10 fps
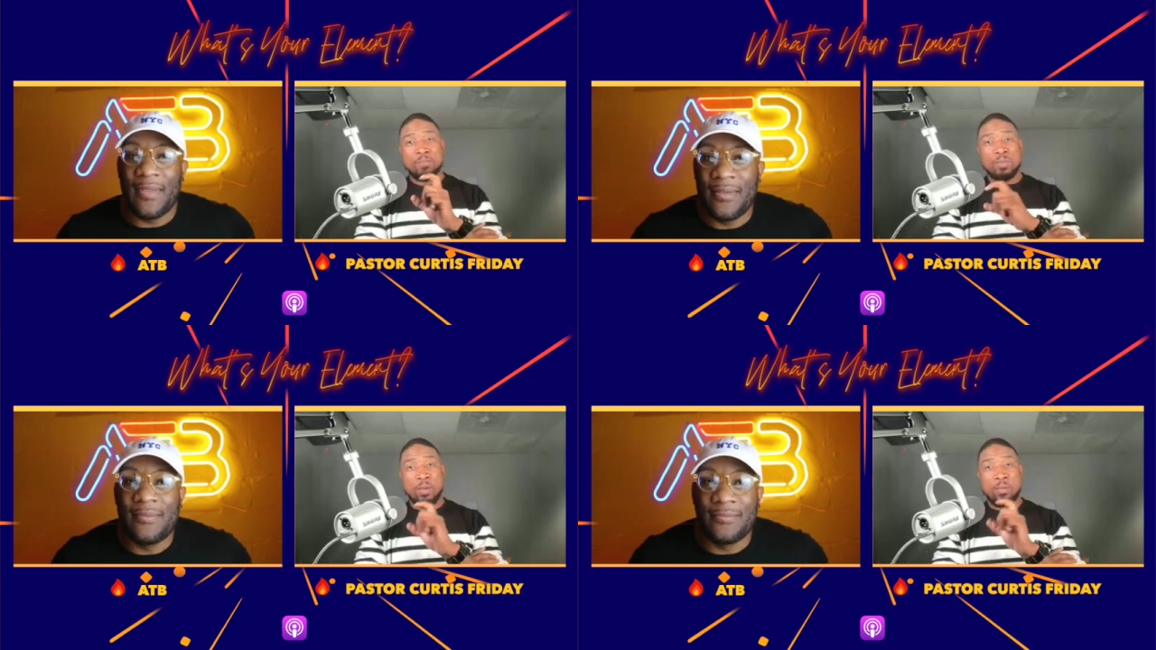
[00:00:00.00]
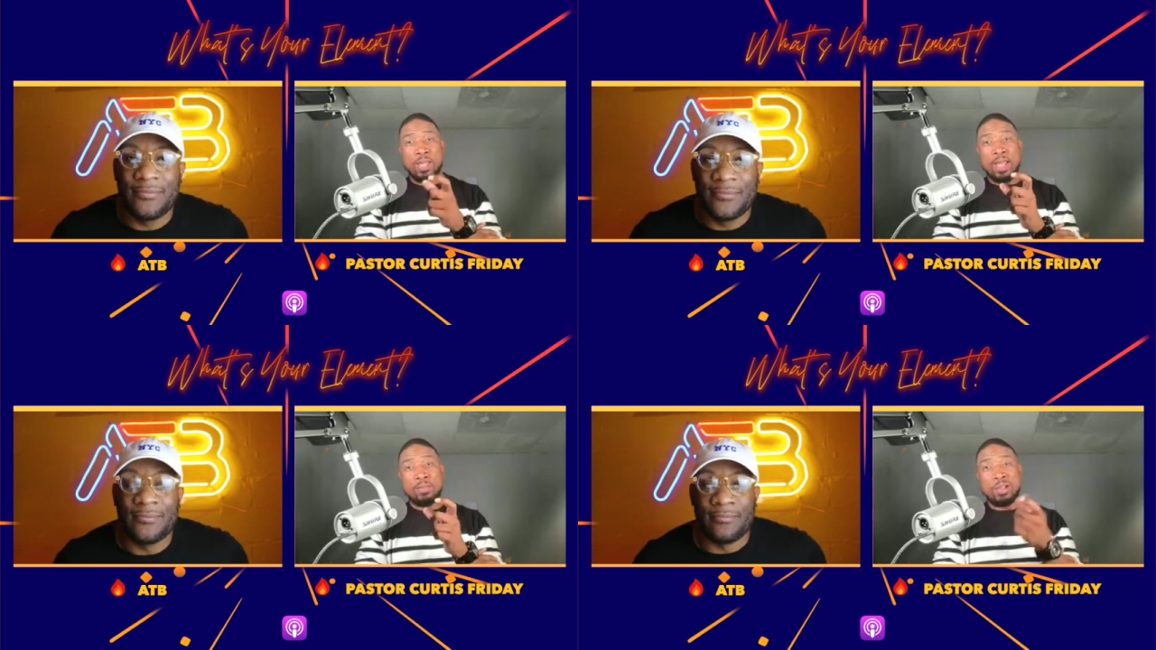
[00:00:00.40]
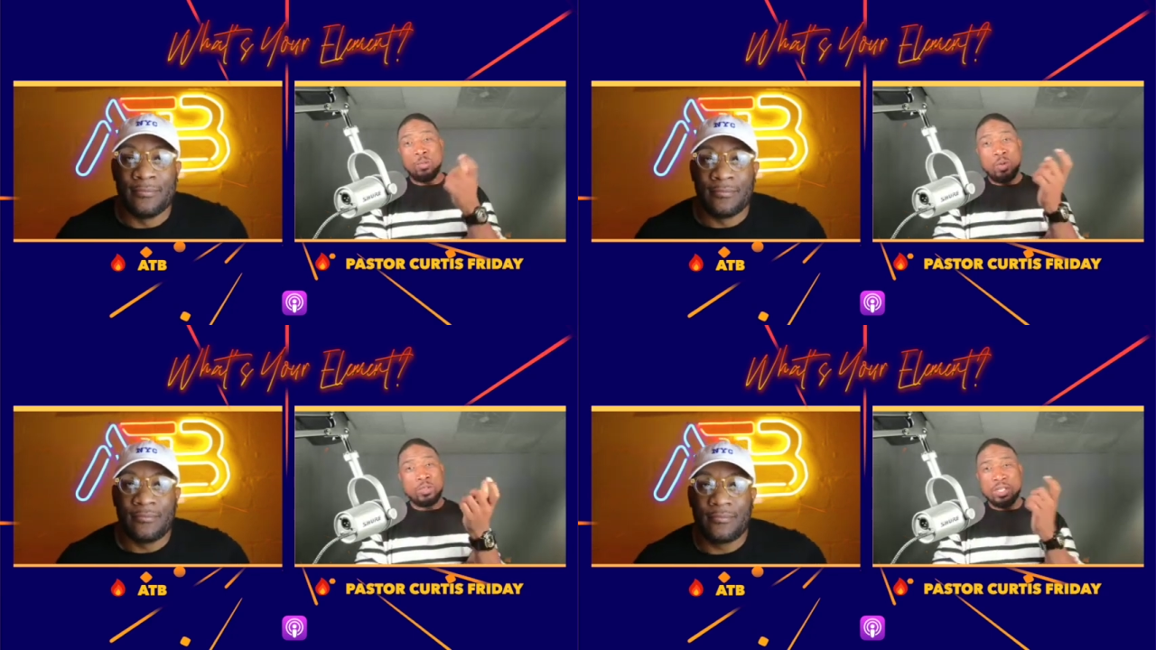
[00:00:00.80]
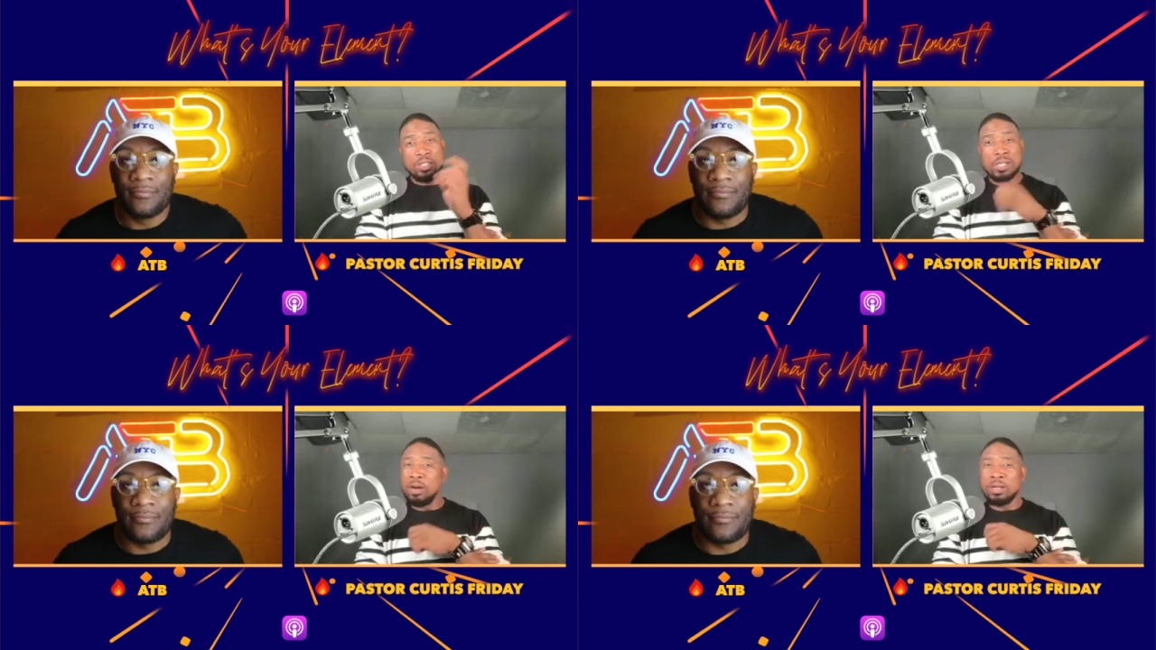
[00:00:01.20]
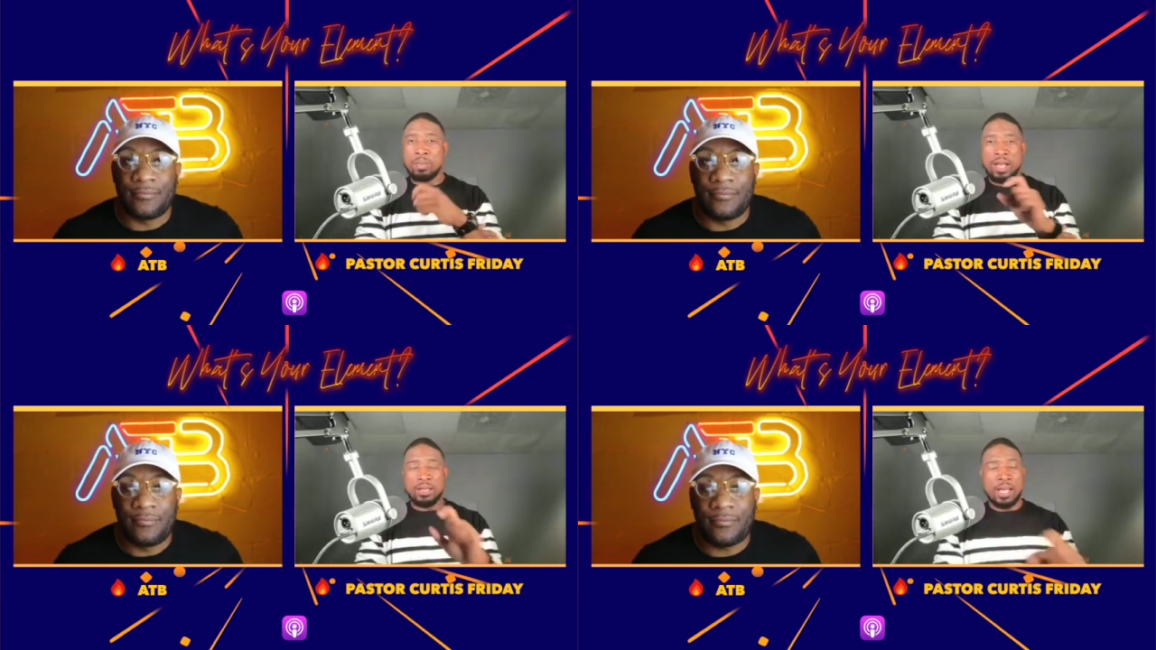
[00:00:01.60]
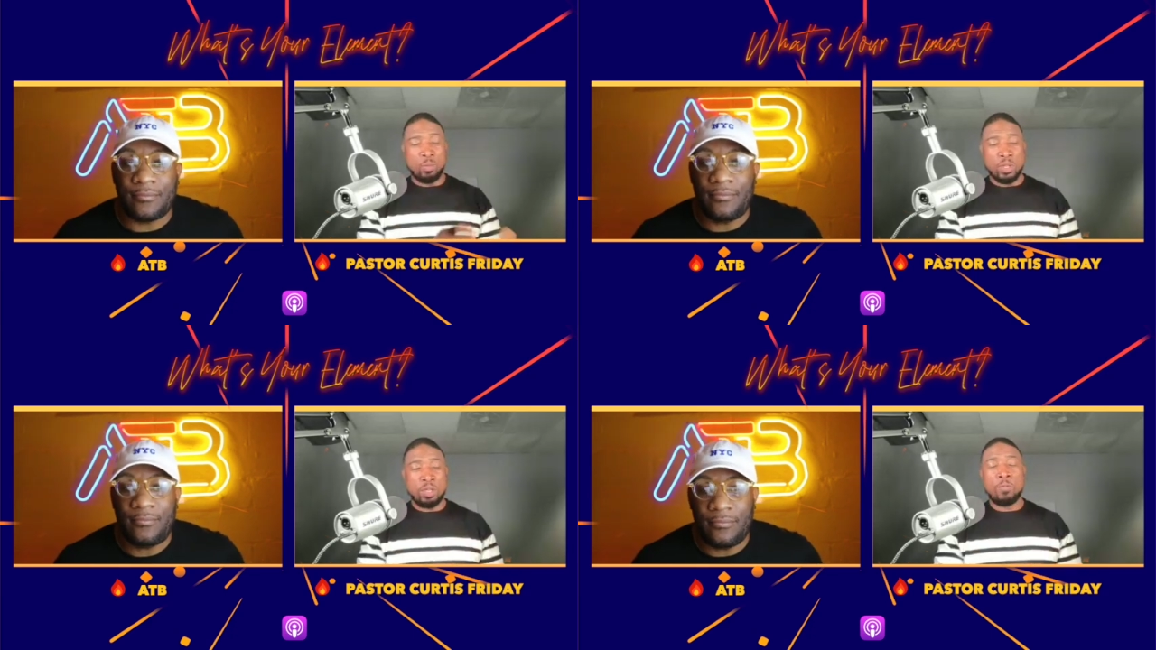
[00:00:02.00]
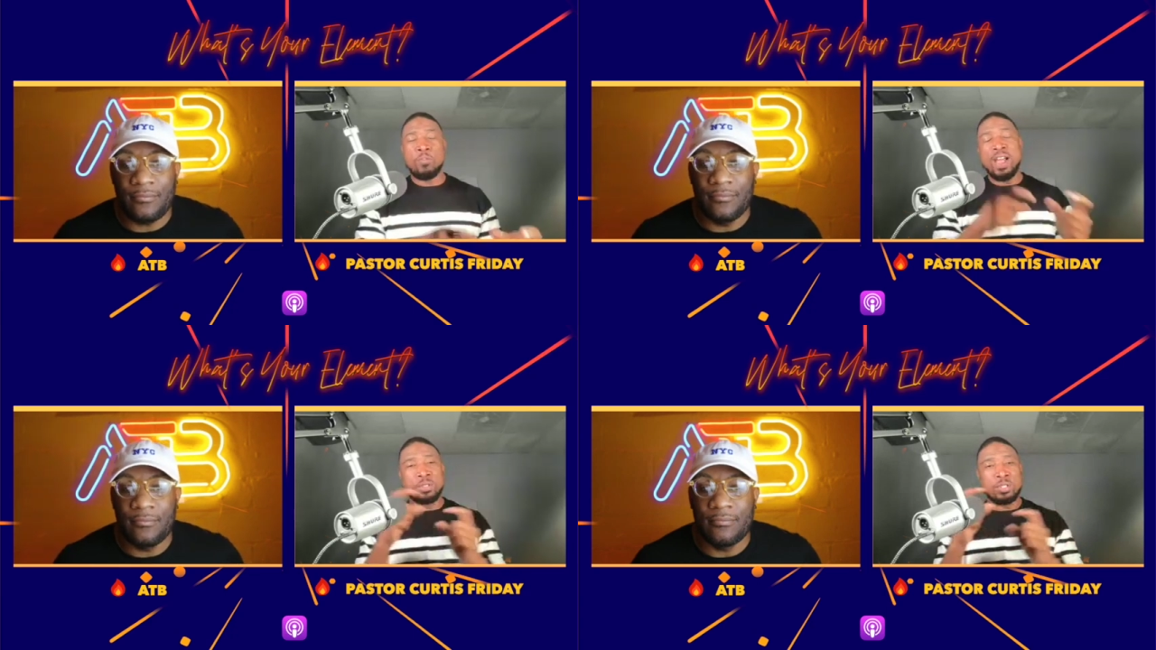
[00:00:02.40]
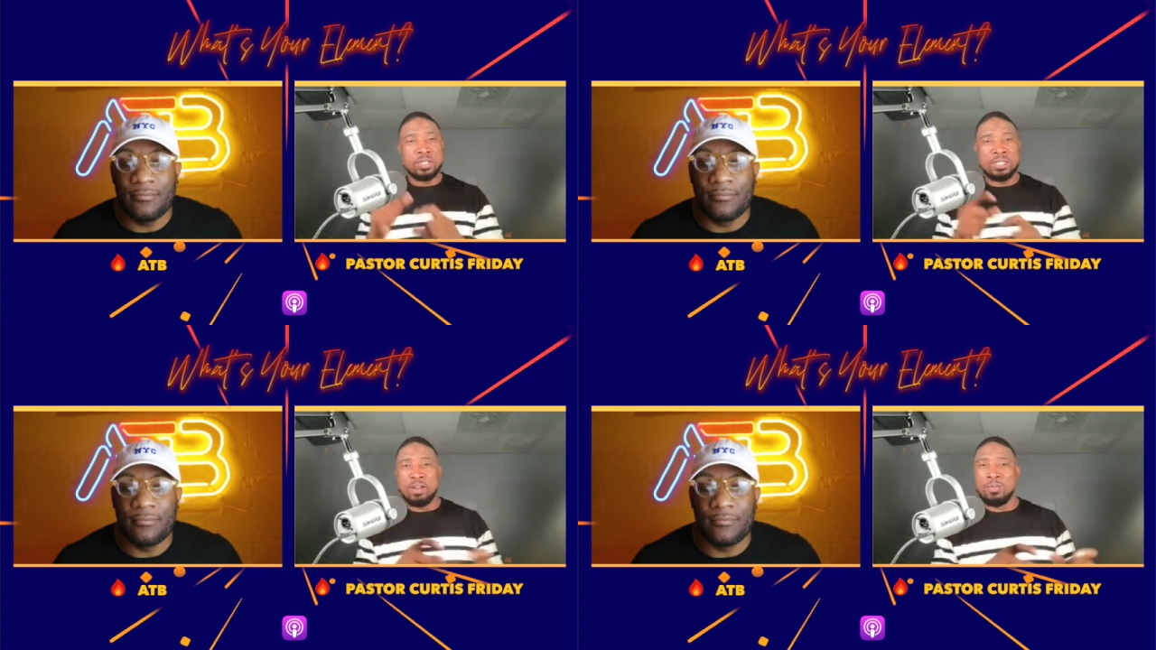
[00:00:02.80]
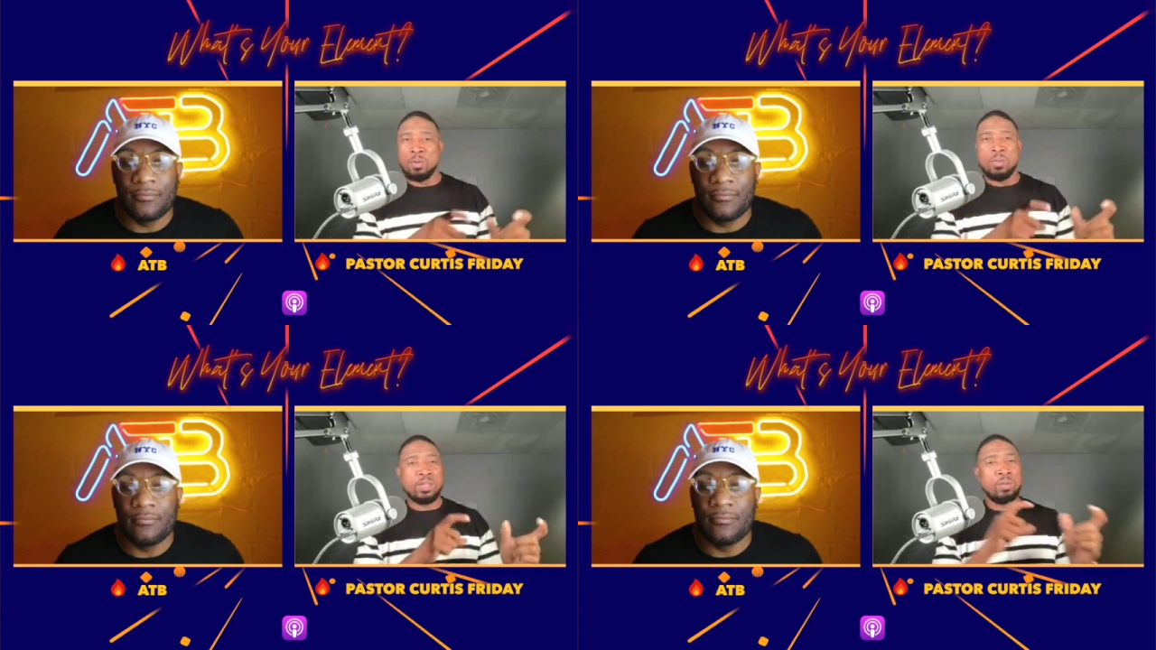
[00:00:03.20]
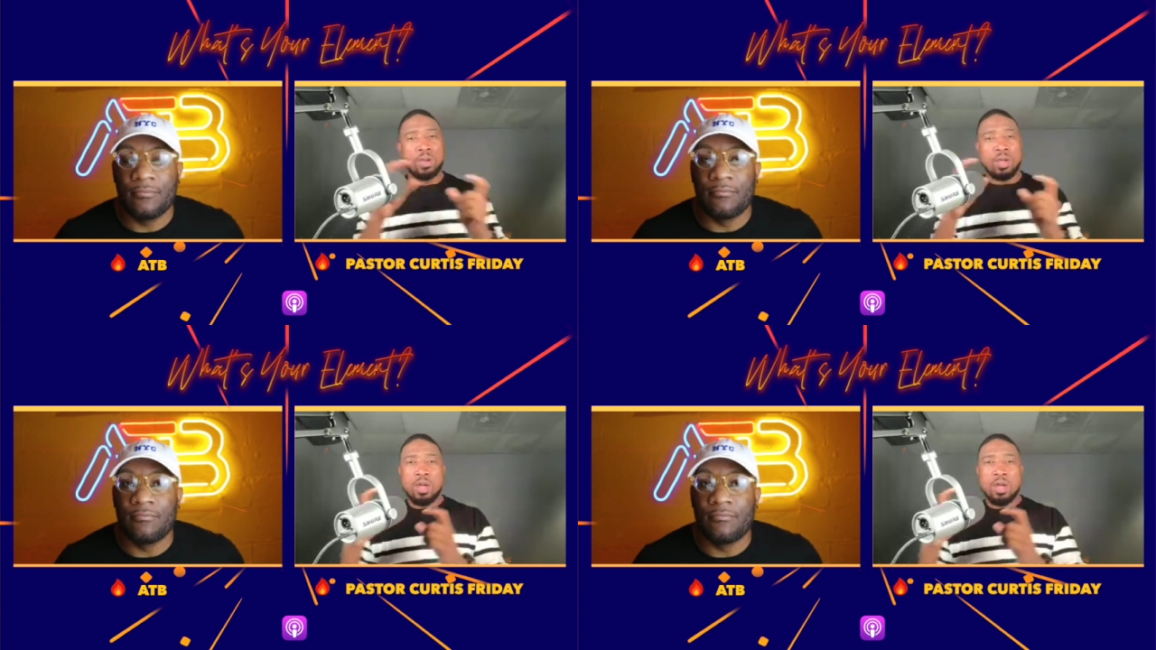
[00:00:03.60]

Speaker 1: that we have, because we were just talking about like when you found yourself or when you